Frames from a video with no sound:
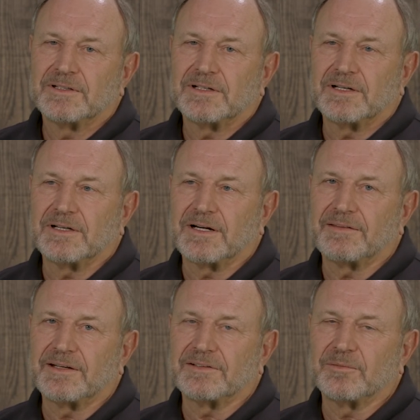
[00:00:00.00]
I
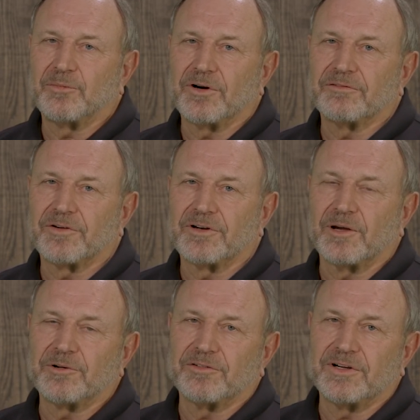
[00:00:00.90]
think it's important for a
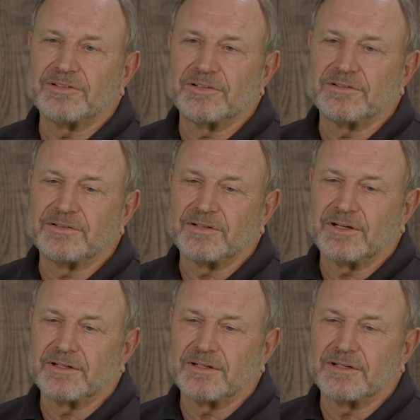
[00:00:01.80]
number of reasons.